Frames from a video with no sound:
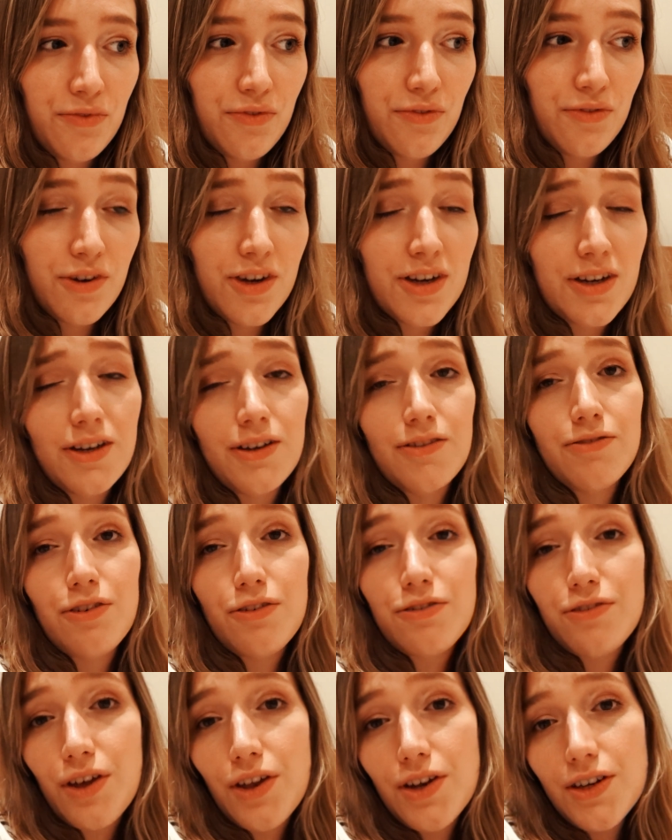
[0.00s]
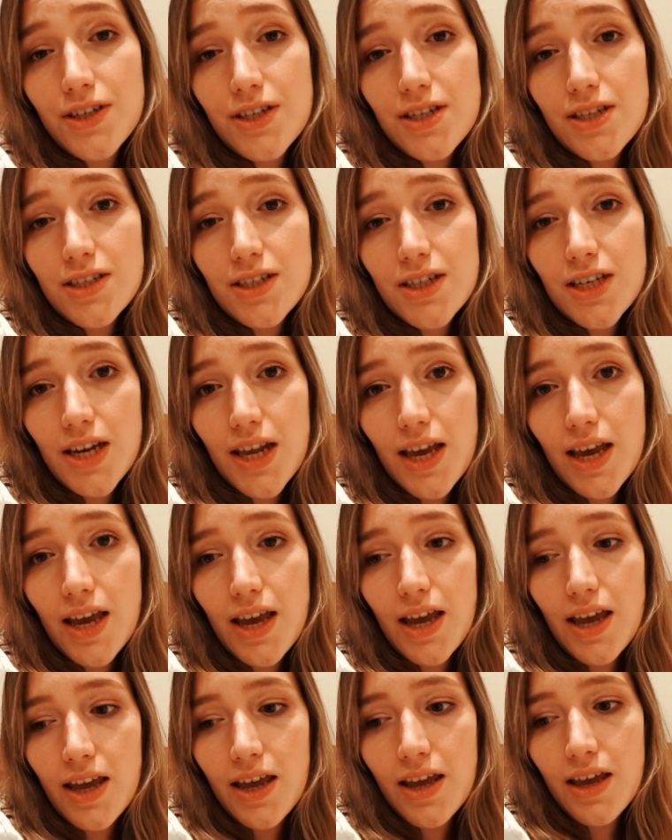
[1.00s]
reading for fun done
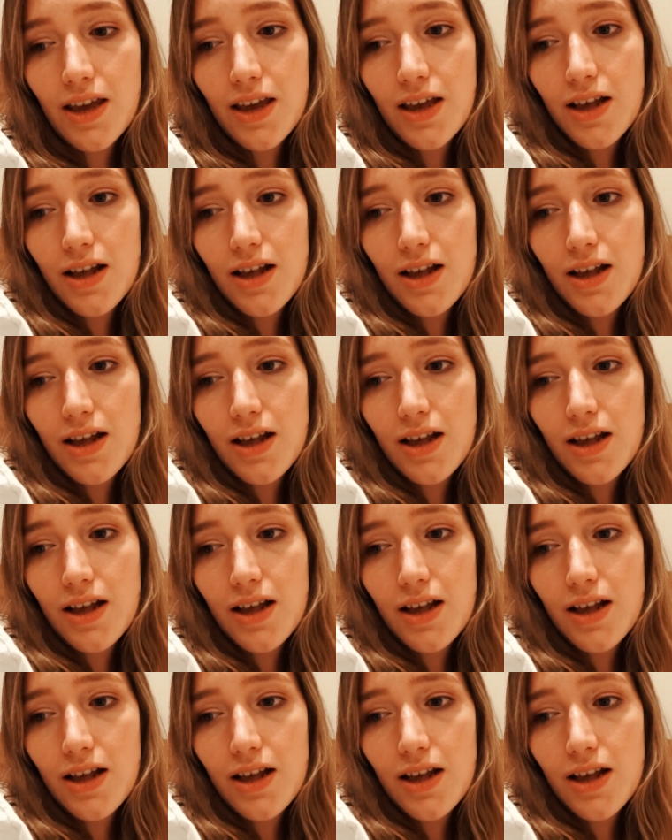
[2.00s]
today,